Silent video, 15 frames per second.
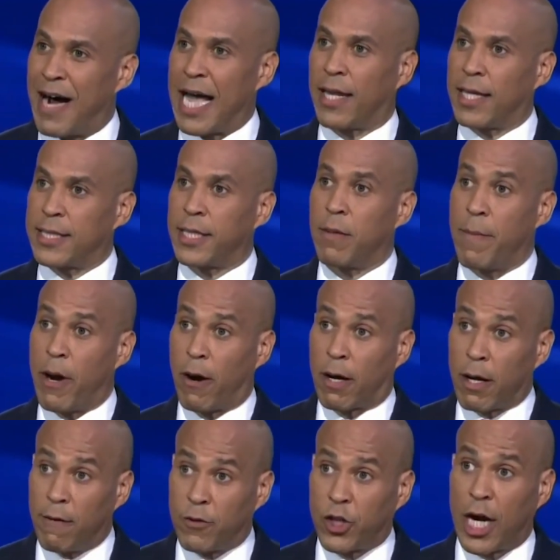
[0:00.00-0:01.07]
violence in
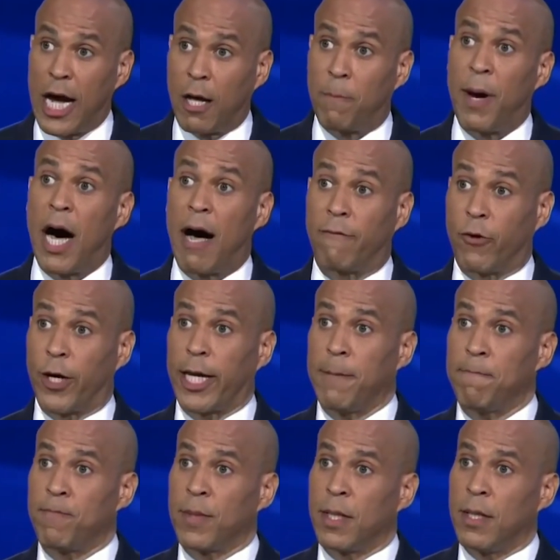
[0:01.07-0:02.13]
America of child
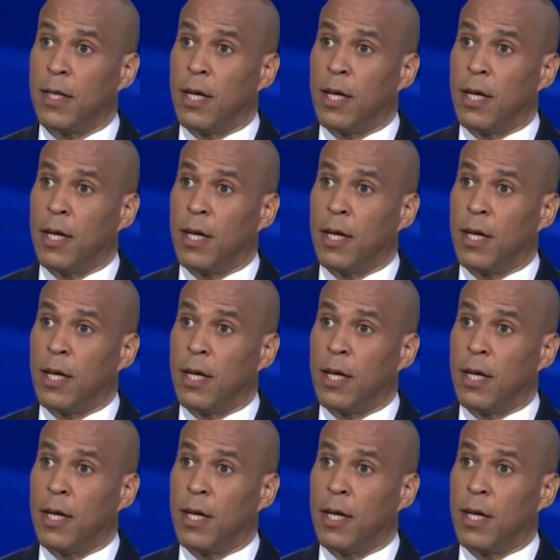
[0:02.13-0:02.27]
poverty.